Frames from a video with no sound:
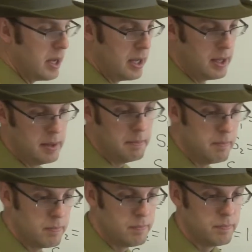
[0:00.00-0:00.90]

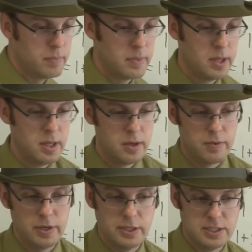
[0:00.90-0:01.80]

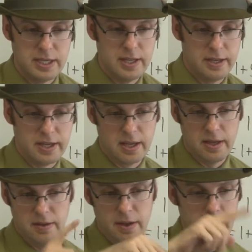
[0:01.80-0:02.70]
where you set like
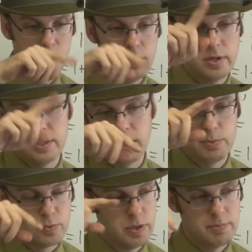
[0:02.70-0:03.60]
a1
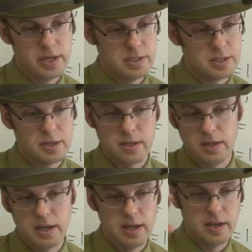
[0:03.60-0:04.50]
times 1 minus r to
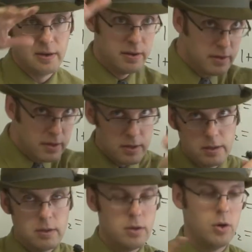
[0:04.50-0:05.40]
the n
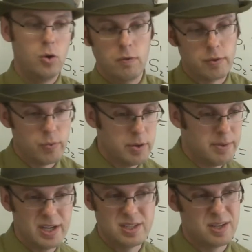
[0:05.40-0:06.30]
over 1
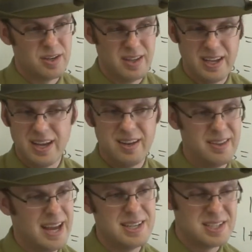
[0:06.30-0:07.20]
minus r to the n,
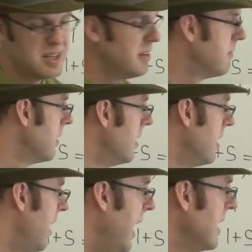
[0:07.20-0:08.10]
that stuff.
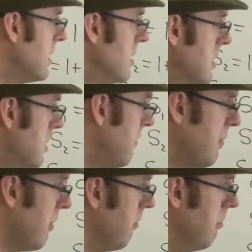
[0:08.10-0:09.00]
For